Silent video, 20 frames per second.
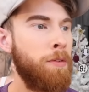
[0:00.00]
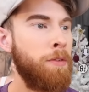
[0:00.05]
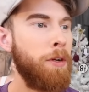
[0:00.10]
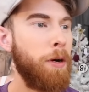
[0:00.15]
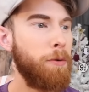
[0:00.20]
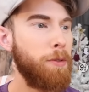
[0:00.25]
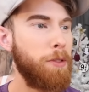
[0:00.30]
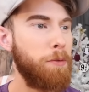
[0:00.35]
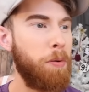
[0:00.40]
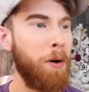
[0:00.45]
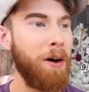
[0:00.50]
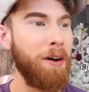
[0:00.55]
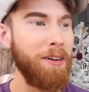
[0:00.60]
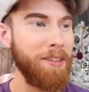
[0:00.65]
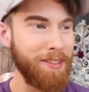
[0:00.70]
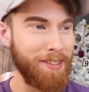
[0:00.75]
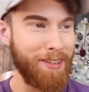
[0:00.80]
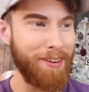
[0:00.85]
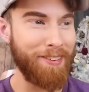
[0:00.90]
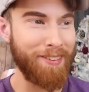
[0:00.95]
No
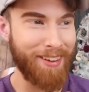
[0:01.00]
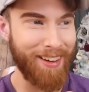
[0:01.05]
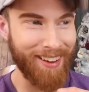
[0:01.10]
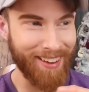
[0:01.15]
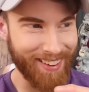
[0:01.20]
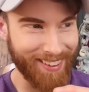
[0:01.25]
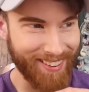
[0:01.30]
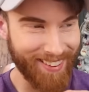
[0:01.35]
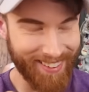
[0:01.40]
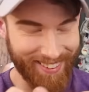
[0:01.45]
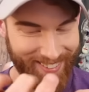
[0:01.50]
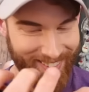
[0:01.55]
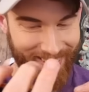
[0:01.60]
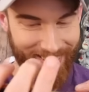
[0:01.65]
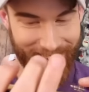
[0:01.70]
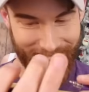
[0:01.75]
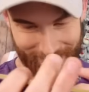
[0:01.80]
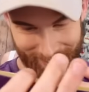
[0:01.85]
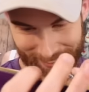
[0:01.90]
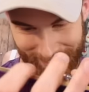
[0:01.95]
response? Okay.
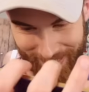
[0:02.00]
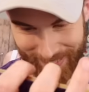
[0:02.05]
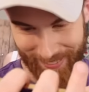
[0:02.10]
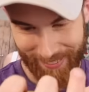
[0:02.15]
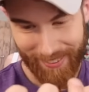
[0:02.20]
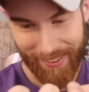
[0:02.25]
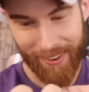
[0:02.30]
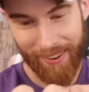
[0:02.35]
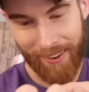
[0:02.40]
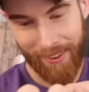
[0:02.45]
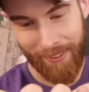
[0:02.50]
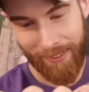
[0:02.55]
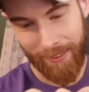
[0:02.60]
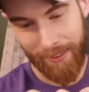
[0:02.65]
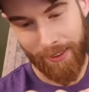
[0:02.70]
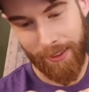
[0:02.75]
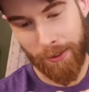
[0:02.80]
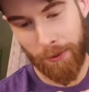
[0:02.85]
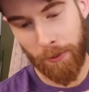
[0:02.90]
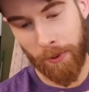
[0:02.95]

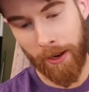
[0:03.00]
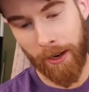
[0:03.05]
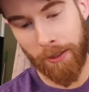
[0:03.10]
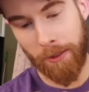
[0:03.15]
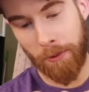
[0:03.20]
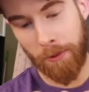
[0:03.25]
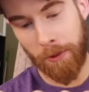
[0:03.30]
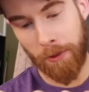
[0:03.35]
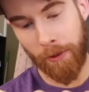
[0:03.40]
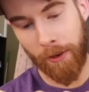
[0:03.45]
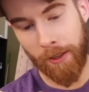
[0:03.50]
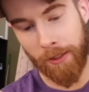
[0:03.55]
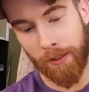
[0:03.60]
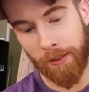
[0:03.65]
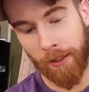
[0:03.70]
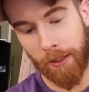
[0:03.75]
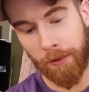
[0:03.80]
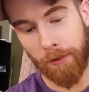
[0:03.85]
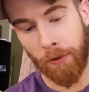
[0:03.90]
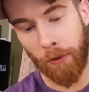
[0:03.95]
That's what I do too. I
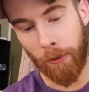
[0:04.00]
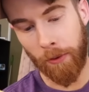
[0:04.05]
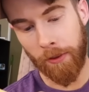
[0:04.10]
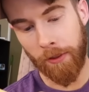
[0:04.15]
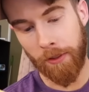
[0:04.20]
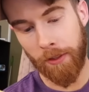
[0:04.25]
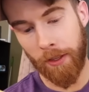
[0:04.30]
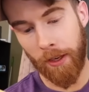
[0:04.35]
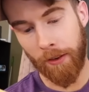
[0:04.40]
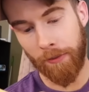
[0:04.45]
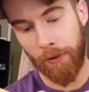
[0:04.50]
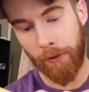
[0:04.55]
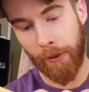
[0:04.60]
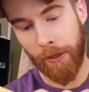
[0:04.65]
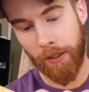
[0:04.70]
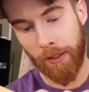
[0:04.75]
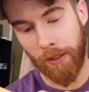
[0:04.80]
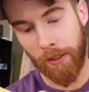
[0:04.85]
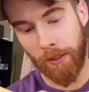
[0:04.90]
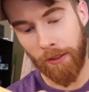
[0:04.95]
just ignore the tough
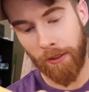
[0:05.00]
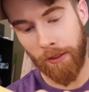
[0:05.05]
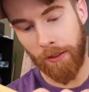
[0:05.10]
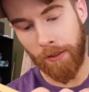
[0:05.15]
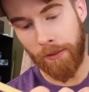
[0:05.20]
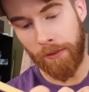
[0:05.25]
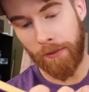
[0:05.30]
questions.